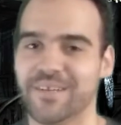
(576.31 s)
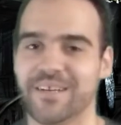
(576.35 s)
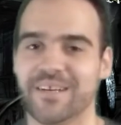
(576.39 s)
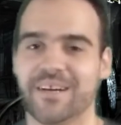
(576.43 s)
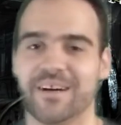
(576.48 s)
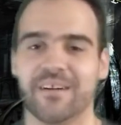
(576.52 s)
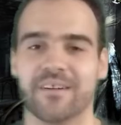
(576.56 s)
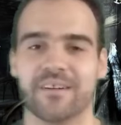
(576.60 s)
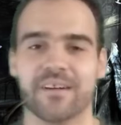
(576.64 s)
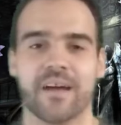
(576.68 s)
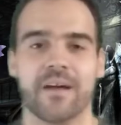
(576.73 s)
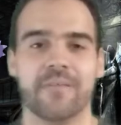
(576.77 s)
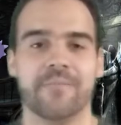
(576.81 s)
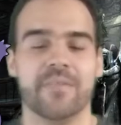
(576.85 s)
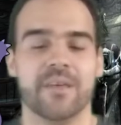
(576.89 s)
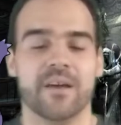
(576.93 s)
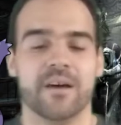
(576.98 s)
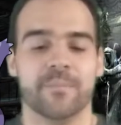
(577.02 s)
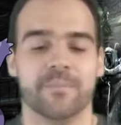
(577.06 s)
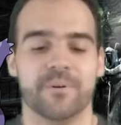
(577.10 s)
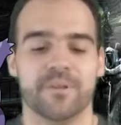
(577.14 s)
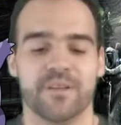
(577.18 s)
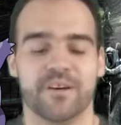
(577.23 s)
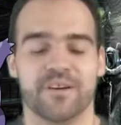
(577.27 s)
Okay?
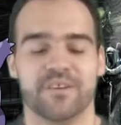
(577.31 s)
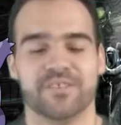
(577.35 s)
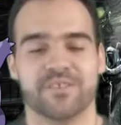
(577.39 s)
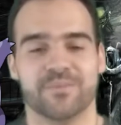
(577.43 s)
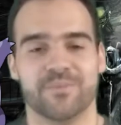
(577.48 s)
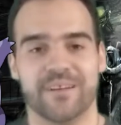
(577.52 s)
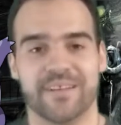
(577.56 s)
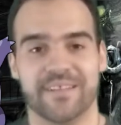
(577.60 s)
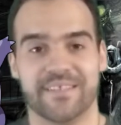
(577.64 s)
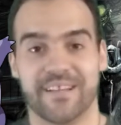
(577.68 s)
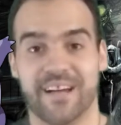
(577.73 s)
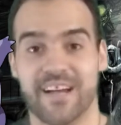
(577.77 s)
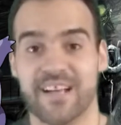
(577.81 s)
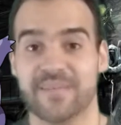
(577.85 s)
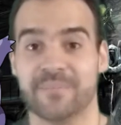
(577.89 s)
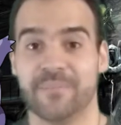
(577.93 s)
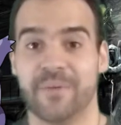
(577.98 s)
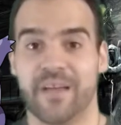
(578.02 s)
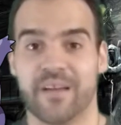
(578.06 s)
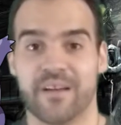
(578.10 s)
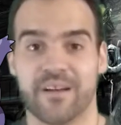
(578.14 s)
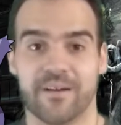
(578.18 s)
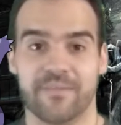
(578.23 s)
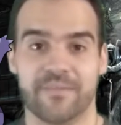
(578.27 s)
But also, when it does
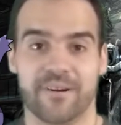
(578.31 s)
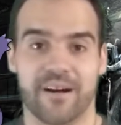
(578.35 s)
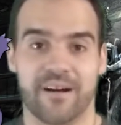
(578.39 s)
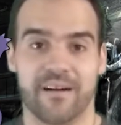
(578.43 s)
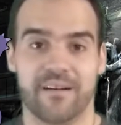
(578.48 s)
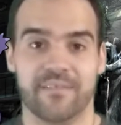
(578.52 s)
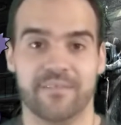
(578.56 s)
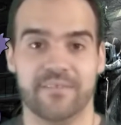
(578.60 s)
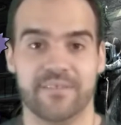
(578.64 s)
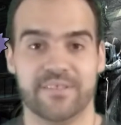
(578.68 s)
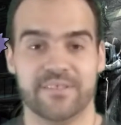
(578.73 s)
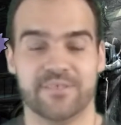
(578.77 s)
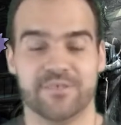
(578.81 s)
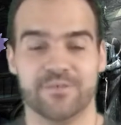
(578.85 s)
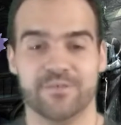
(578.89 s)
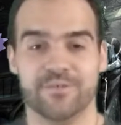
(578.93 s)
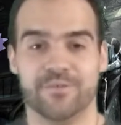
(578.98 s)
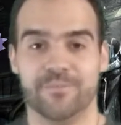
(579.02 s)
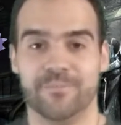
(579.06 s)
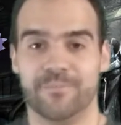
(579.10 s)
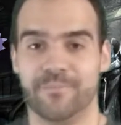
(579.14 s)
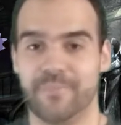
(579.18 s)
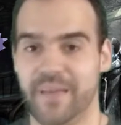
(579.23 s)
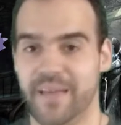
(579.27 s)
Mega Evolve into
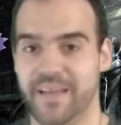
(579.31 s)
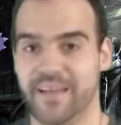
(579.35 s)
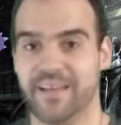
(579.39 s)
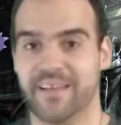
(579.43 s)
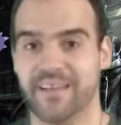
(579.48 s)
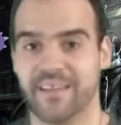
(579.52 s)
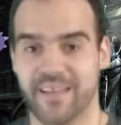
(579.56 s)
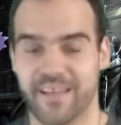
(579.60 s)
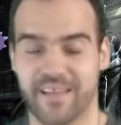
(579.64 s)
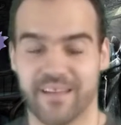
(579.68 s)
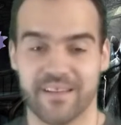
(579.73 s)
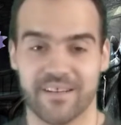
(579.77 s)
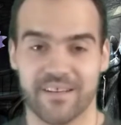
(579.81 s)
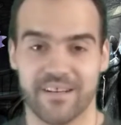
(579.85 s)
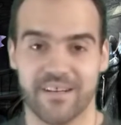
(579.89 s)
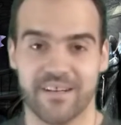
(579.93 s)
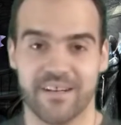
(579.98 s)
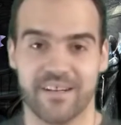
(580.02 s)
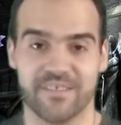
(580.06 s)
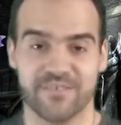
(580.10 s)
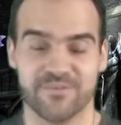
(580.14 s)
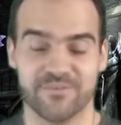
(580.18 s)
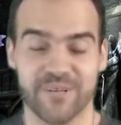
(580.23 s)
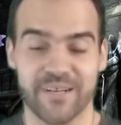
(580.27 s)
Mega Ganga
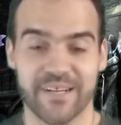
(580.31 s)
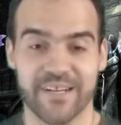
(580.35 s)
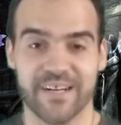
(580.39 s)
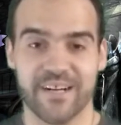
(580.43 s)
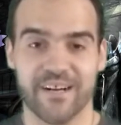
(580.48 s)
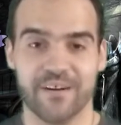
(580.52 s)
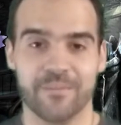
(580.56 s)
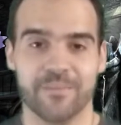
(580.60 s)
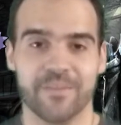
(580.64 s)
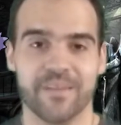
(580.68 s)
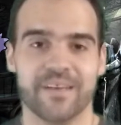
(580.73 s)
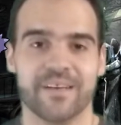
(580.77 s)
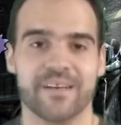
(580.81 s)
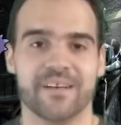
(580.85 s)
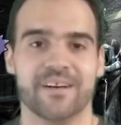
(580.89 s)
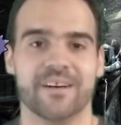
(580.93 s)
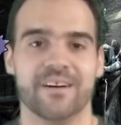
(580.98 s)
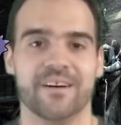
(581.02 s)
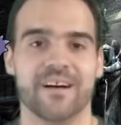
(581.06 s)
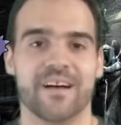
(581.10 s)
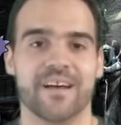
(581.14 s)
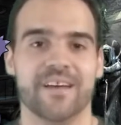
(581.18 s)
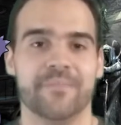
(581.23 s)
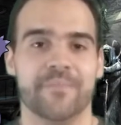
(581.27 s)
as well,
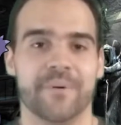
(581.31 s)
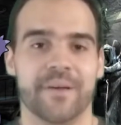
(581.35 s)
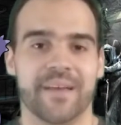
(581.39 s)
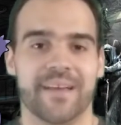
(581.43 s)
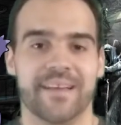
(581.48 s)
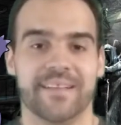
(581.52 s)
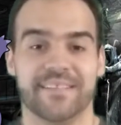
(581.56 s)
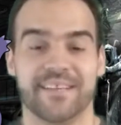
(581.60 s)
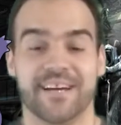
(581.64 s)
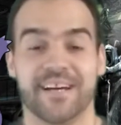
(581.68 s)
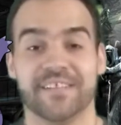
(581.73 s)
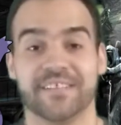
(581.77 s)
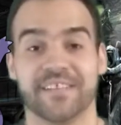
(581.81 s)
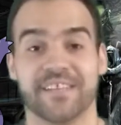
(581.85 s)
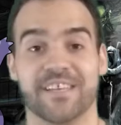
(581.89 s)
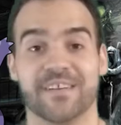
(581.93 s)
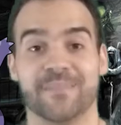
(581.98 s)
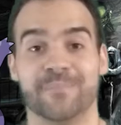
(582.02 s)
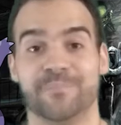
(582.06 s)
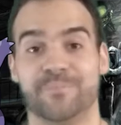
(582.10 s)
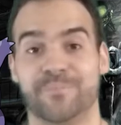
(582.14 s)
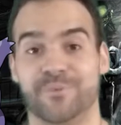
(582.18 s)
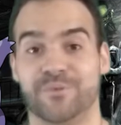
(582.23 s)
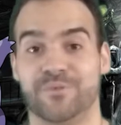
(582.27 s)
it does get a
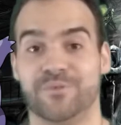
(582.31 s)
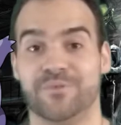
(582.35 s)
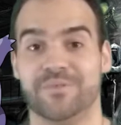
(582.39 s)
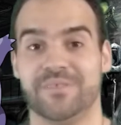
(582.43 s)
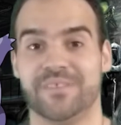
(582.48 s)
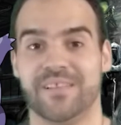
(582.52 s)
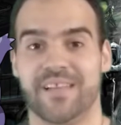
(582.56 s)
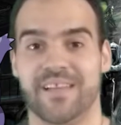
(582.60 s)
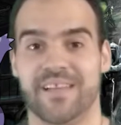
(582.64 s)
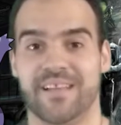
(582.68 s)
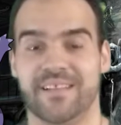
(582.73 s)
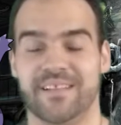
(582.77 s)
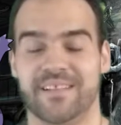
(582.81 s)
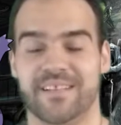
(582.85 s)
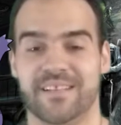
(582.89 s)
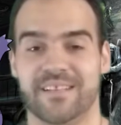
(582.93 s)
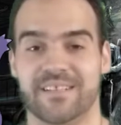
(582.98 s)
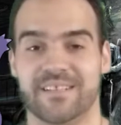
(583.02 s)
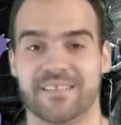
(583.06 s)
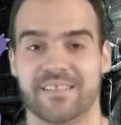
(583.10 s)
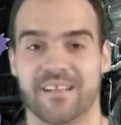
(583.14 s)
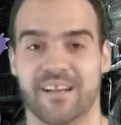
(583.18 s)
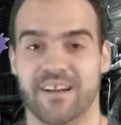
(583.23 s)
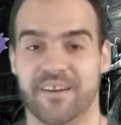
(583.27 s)
boost in
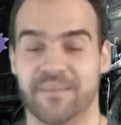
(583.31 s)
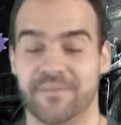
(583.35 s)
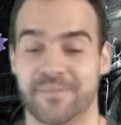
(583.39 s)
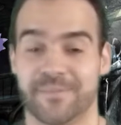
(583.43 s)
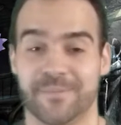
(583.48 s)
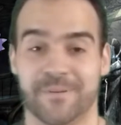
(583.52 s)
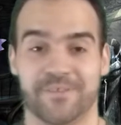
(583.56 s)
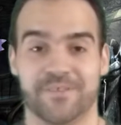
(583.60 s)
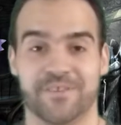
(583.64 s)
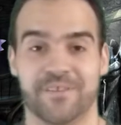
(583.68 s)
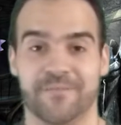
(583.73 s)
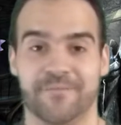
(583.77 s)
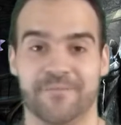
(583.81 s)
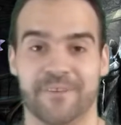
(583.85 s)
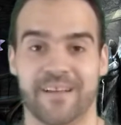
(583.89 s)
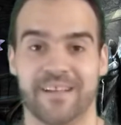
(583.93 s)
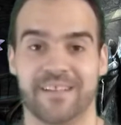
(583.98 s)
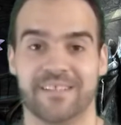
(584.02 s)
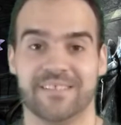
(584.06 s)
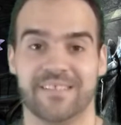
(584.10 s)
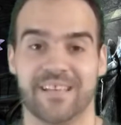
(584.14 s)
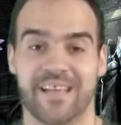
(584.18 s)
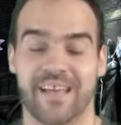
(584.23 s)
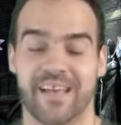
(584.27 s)
its special
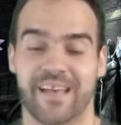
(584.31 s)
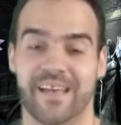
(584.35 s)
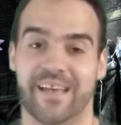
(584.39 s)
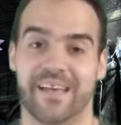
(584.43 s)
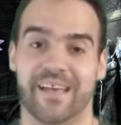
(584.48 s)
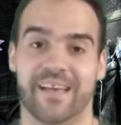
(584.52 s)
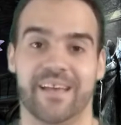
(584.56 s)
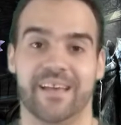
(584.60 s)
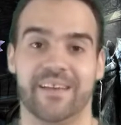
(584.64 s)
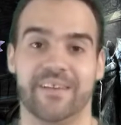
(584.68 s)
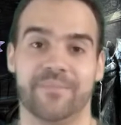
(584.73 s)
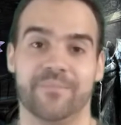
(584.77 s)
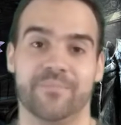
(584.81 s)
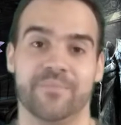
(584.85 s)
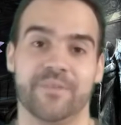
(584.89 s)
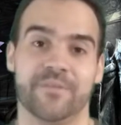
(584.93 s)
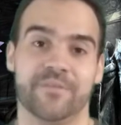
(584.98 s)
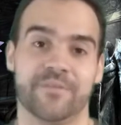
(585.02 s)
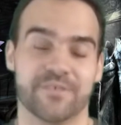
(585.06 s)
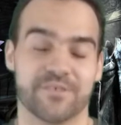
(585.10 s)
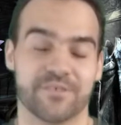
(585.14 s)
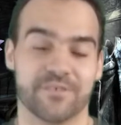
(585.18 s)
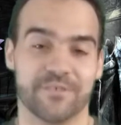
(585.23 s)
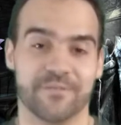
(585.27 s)
defense and
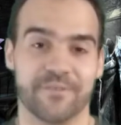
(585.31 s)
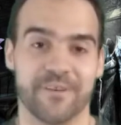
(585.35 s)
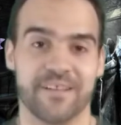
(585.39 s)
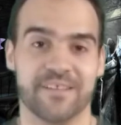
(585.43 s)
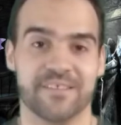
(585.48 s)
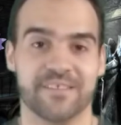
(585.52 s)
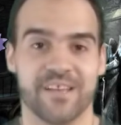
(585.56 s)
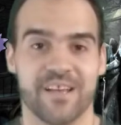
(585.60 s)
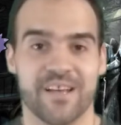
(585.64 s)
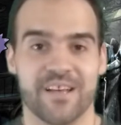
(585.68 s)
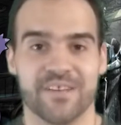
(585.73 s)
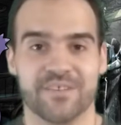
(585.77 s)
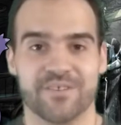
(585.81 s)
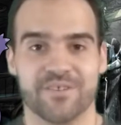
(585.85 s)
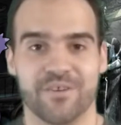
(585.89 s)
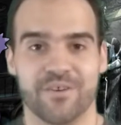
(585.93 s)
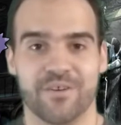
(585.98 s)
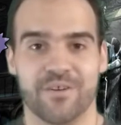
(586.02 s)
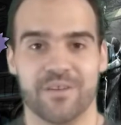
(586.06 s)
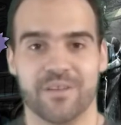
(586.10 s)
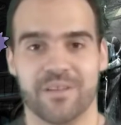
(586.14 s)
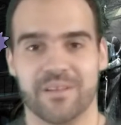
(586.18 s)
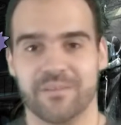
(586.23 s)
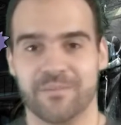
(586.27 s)
physical defense, so
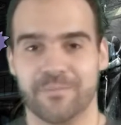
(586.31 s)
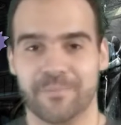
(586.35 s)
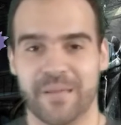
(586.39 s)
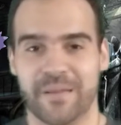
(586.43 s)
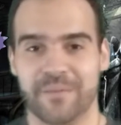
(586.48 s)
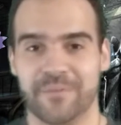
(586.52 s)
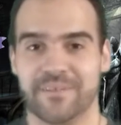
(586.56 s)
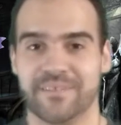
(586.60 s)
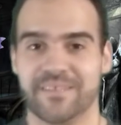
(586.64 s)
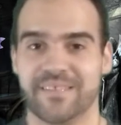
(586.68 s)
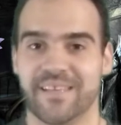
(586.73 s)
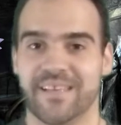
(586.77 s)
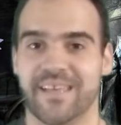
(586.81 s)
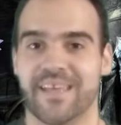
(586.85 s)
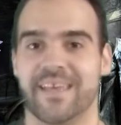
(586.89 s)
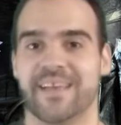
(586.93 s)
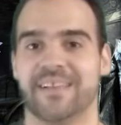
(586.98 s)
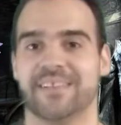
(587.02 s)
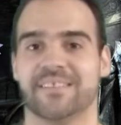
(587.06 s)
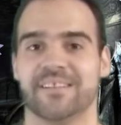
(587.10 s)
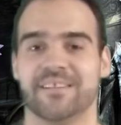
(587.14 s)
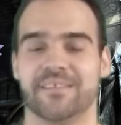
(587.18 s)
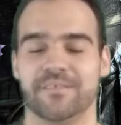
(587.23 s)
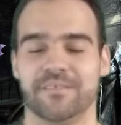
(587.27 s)
it'll be able to take hits
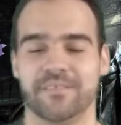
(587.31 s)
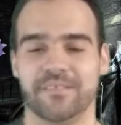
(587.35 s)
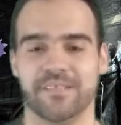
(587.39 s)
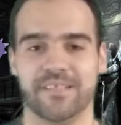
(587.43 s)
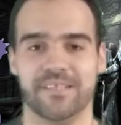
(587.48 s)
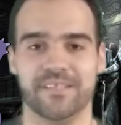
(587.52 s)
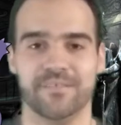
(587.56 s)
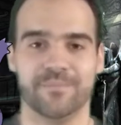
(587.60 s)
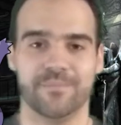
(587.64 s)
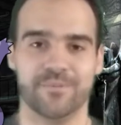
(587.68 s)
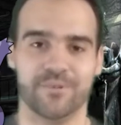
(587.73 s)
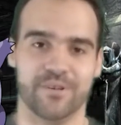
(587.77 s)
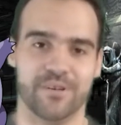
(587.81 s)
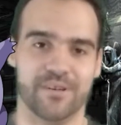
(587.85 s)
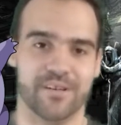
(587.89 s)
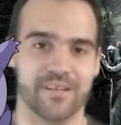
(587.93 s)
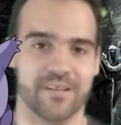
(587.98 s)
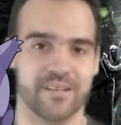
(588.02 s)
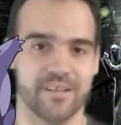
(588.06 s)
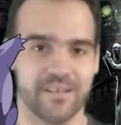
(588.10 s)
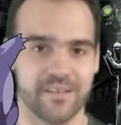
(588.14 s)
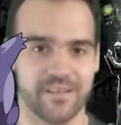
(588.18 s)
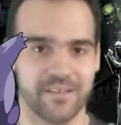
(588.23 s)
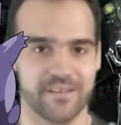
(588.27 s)
a little more
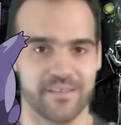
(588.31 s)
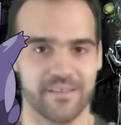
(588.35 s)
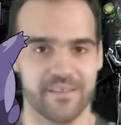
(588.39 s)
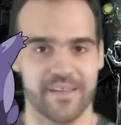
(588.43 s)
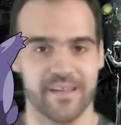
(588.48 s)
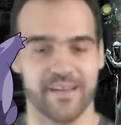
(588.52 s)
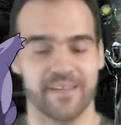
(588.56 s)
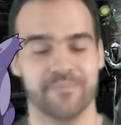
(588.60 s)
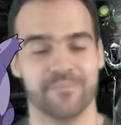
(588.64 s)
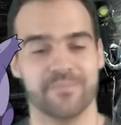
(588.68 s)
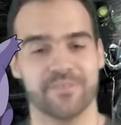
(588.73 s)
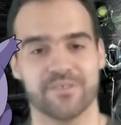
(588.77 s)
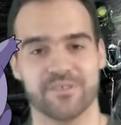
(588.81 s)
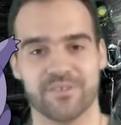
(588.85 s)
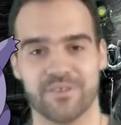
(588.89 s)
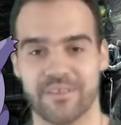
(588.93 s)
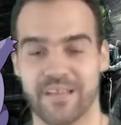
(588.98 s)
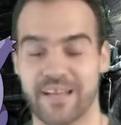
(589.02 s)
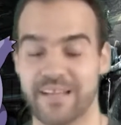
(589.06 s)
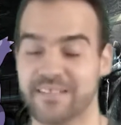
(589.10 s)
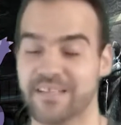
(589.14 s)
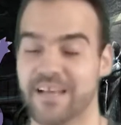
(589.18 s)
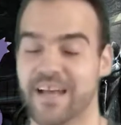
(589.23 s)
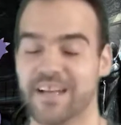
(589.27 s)
then. So
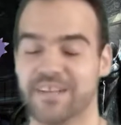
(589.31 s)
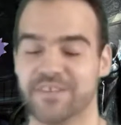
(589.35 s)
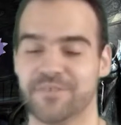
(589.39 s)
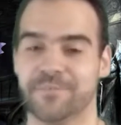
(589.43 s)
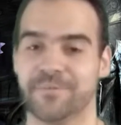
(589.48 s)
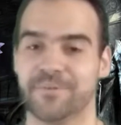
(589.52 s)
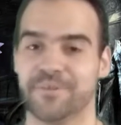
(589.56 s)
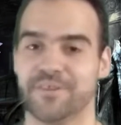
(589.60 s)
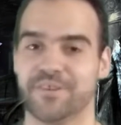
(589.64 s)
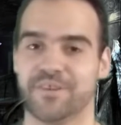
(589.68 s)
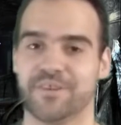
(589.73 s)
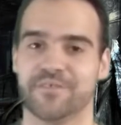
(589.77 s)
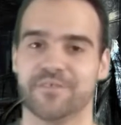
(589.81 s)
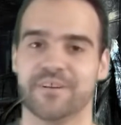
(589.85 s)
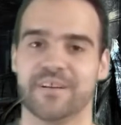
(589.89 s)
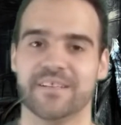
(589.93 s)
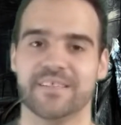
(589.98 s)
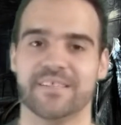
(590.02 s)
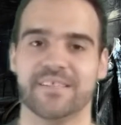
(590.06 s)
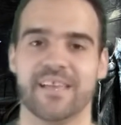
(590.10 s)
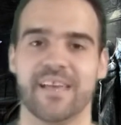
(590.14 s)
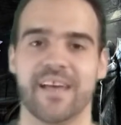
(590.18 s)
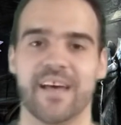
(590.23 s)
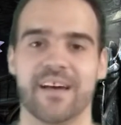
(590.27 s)
that's actually pretty good right
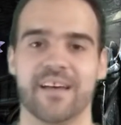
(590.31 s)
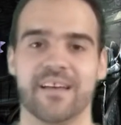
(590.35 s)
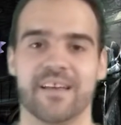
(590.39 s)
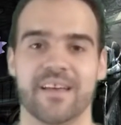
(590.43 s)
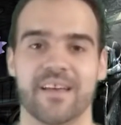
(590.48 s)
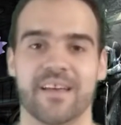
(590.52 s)
there.